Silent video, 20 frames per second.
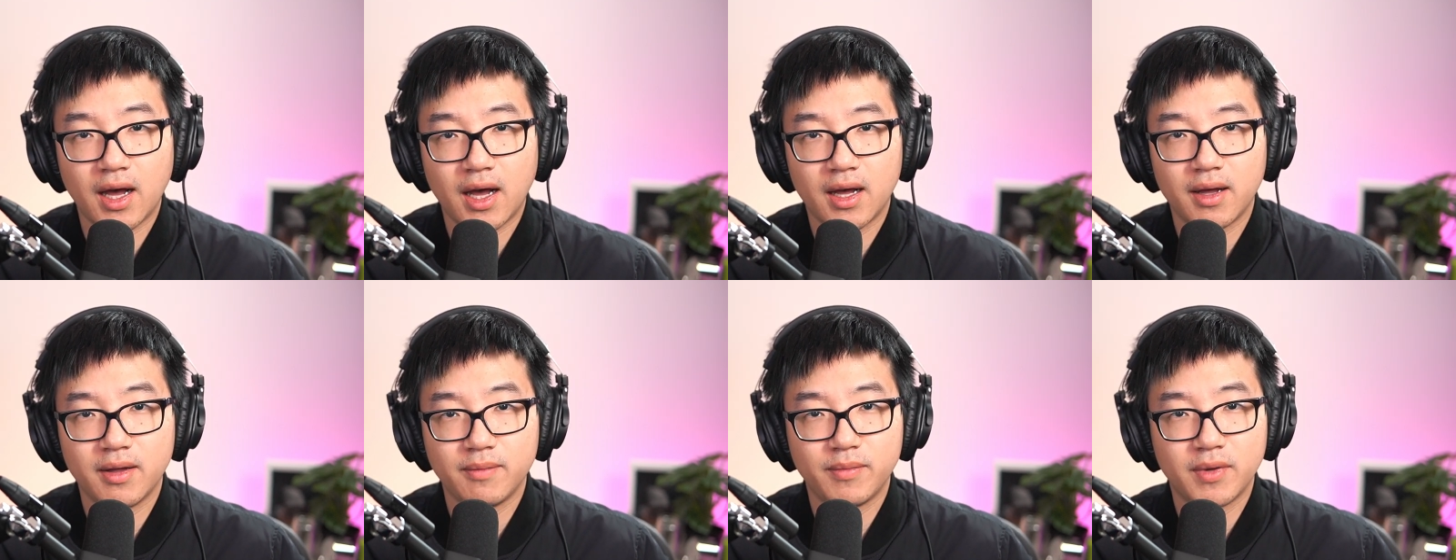
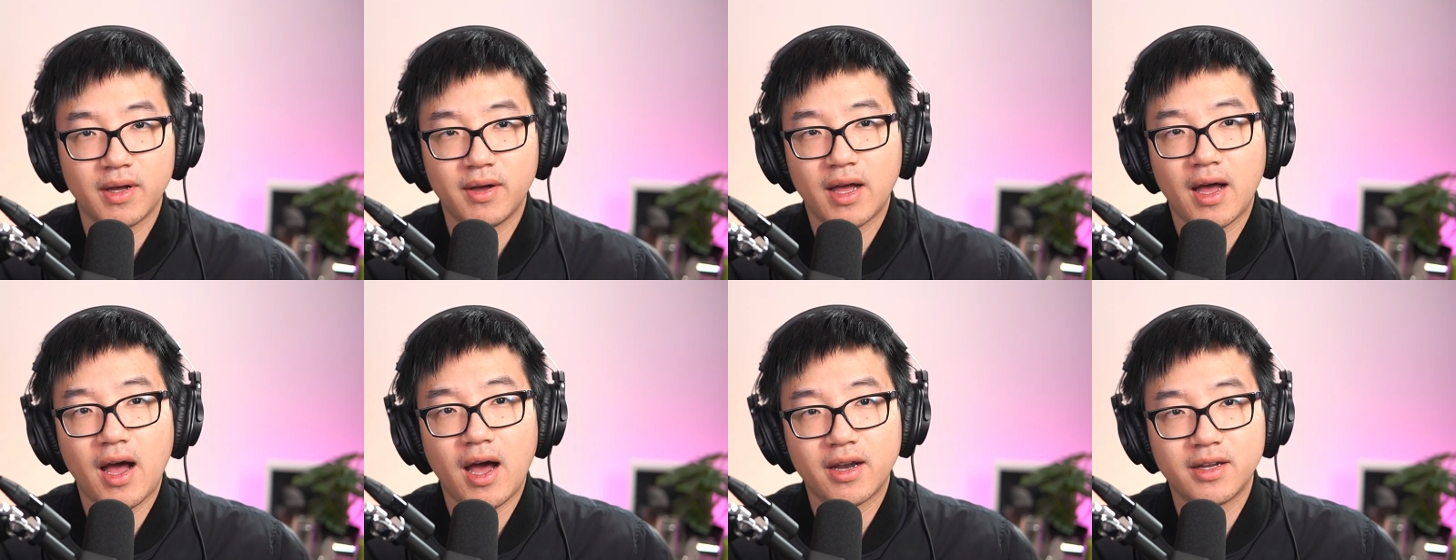But
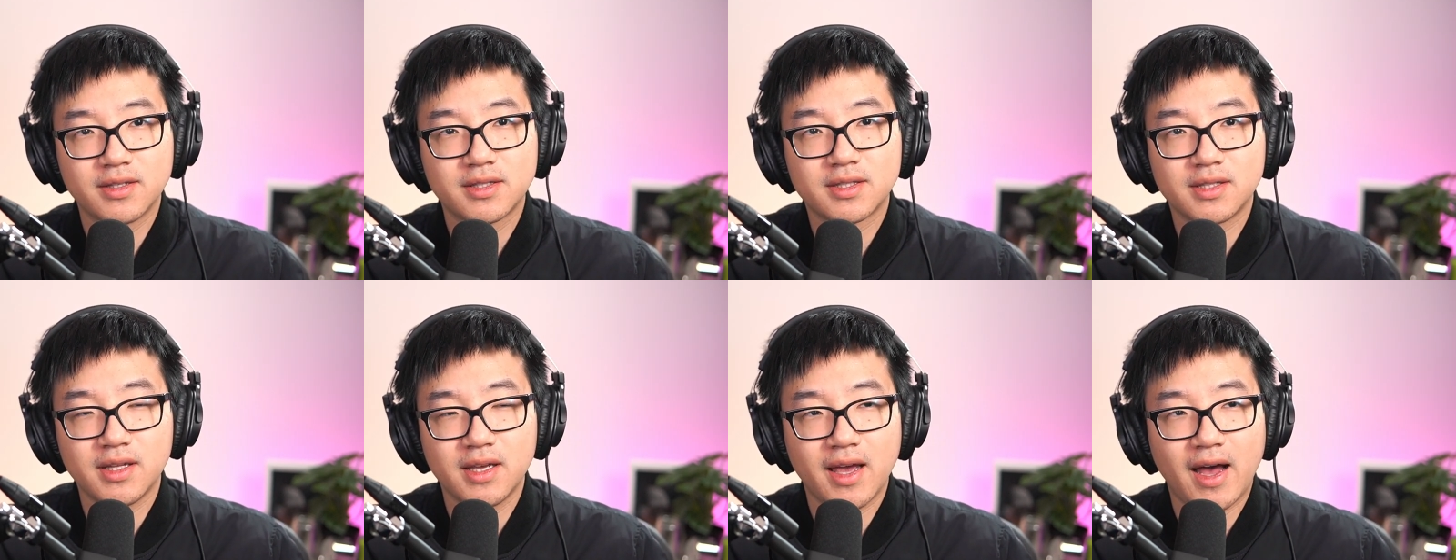
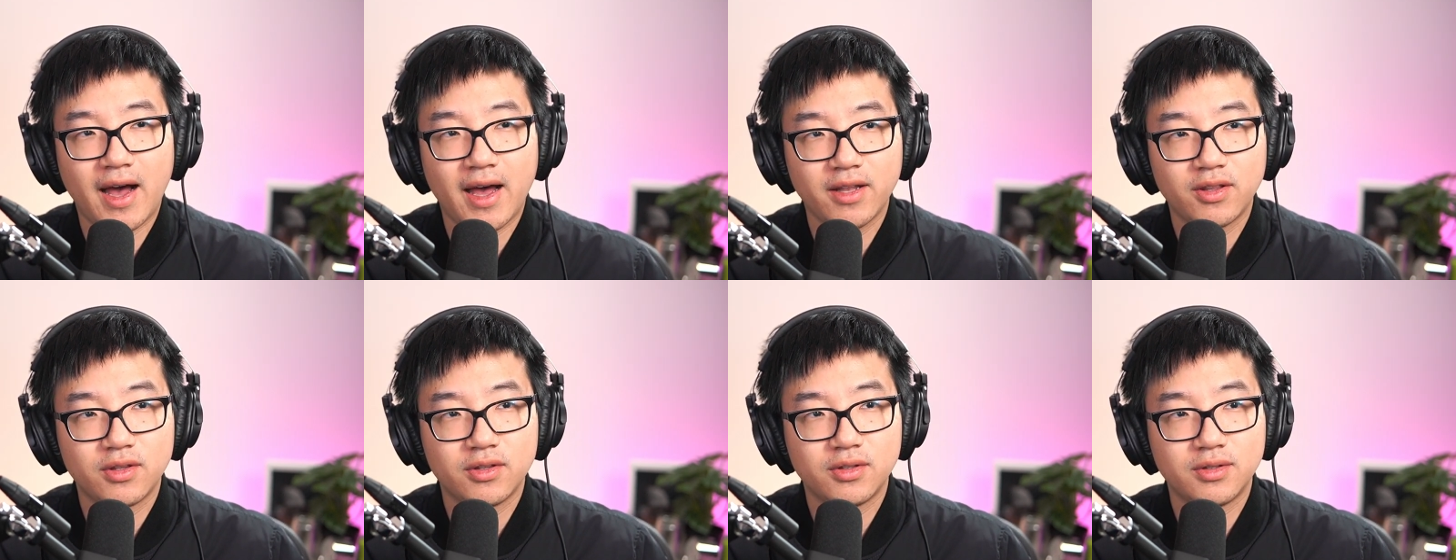honestly,
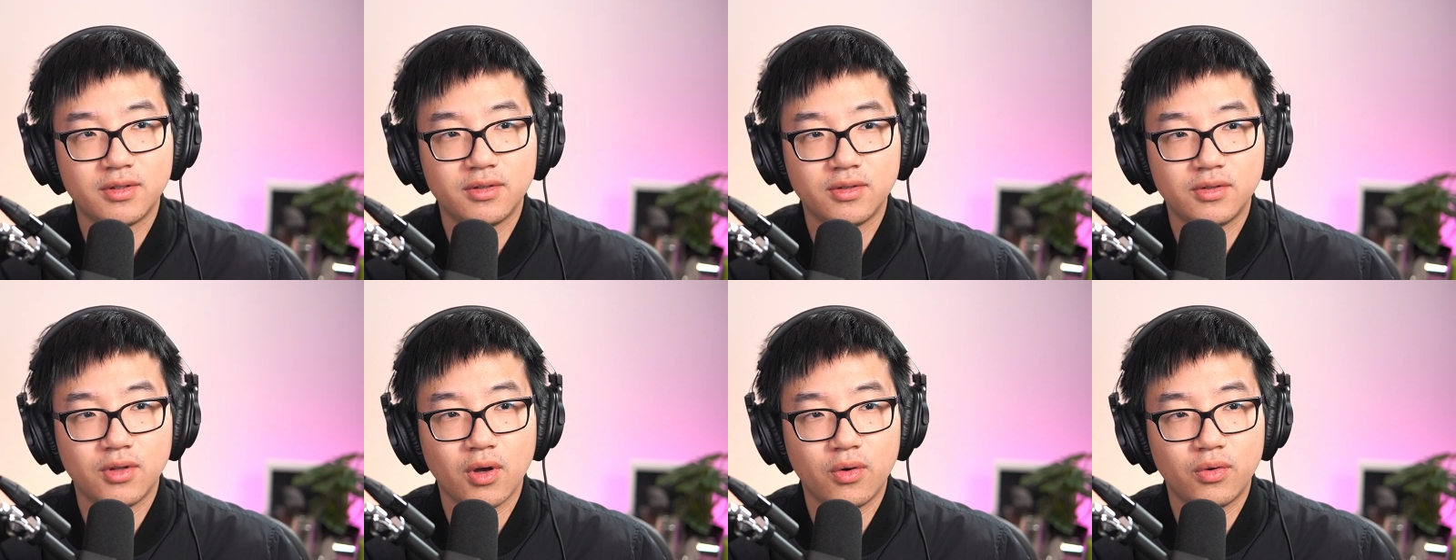I
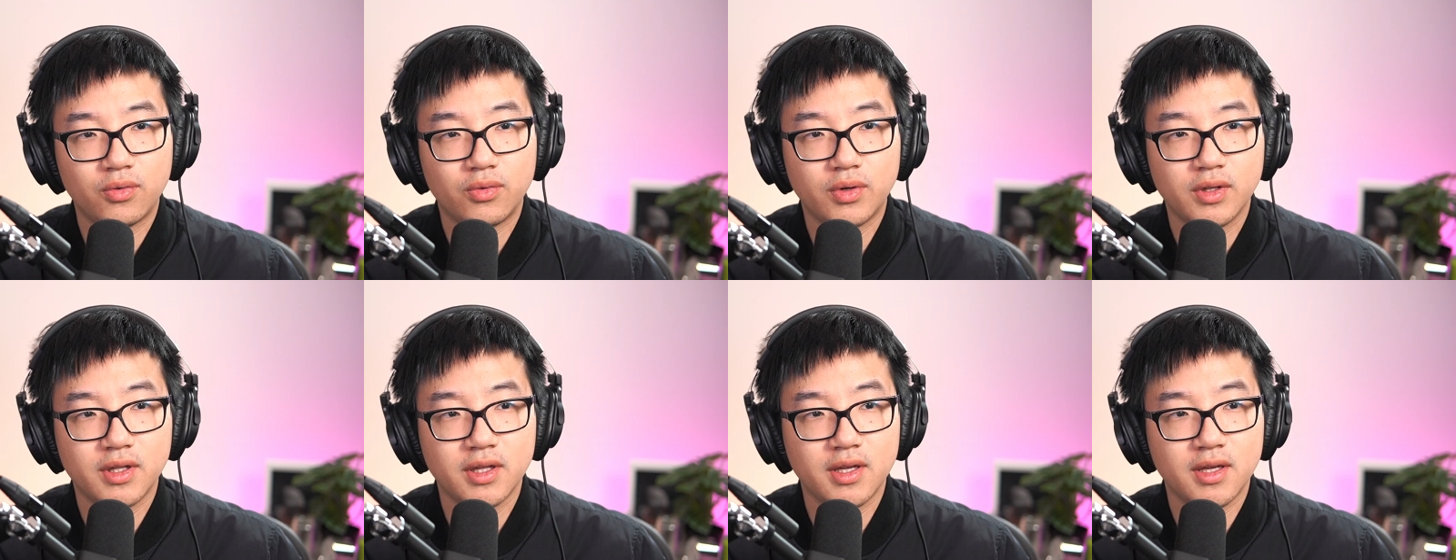don't
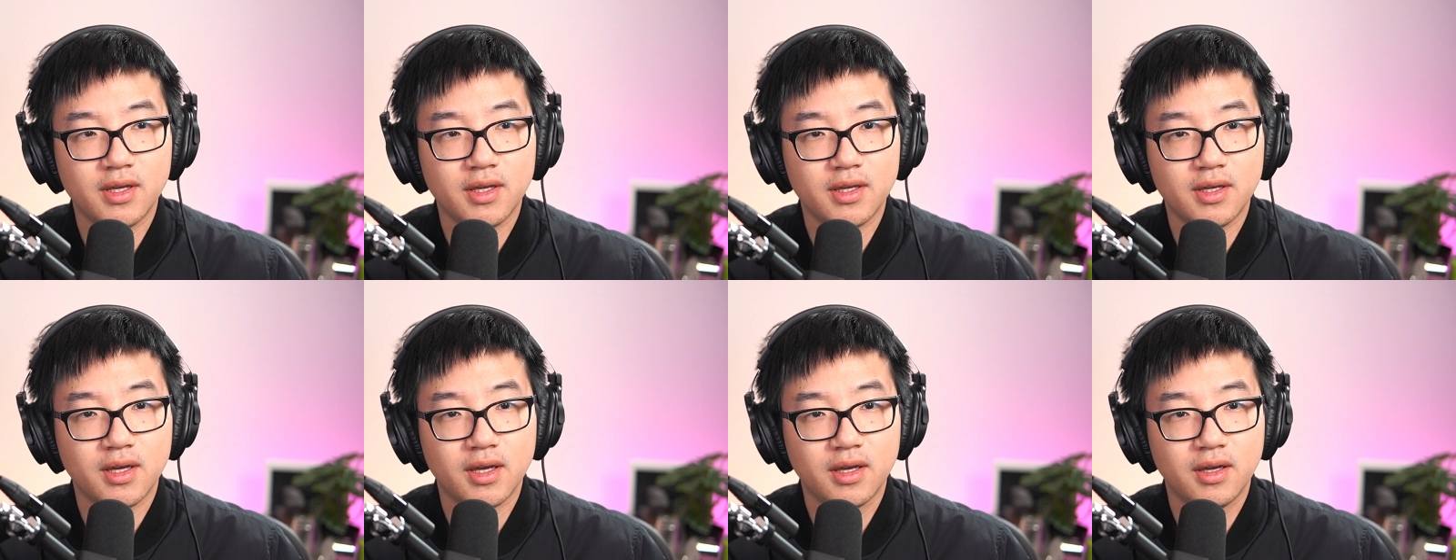
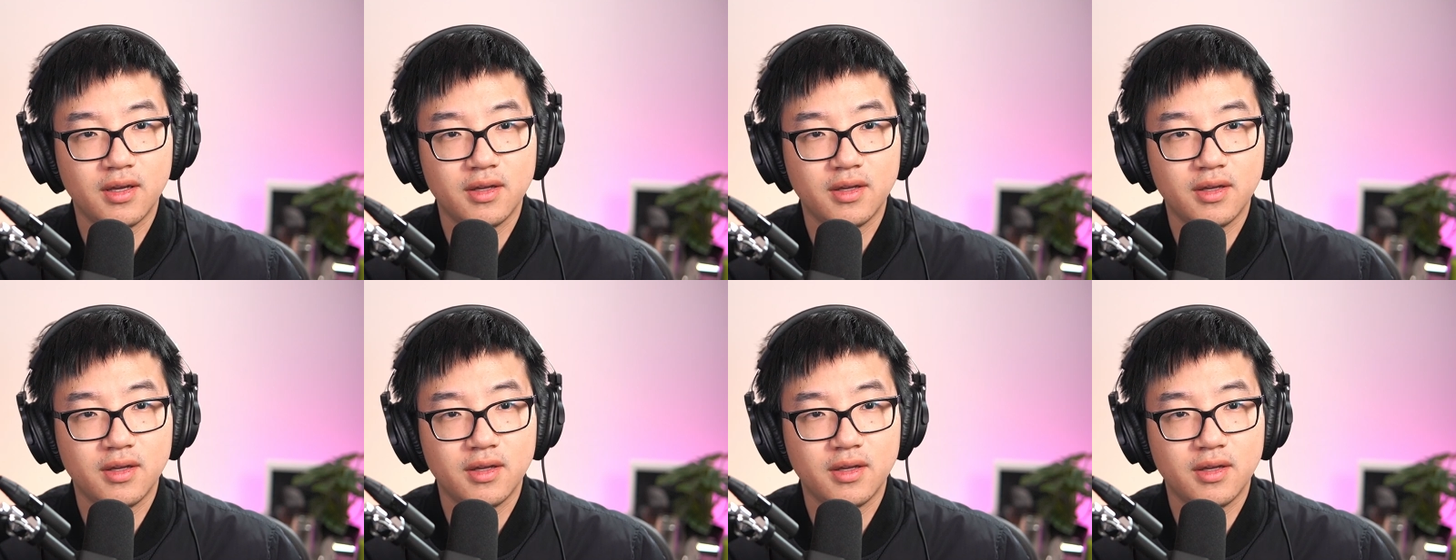really